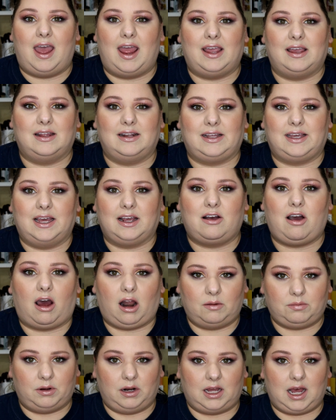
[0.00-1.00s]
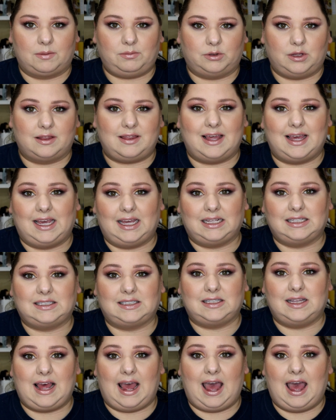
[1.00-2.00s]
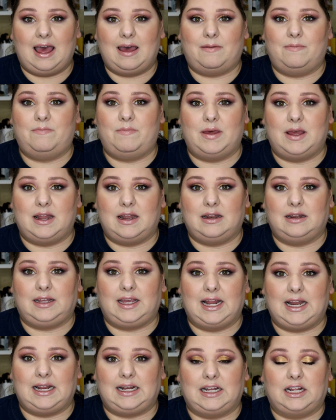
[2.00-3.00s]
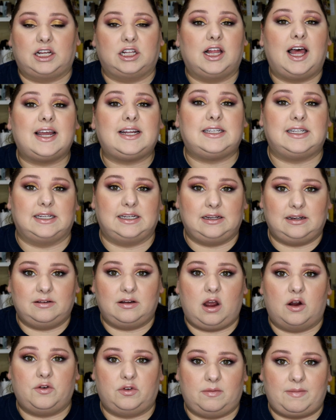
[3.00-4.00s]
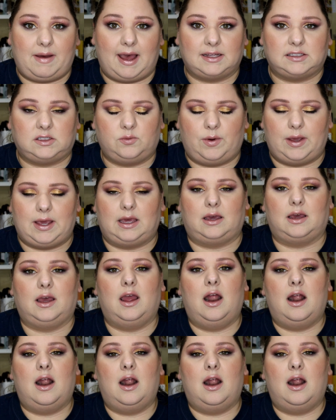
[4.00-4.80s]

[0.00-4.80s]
and get caught up in a couple of things that have been getting neglected over the past week.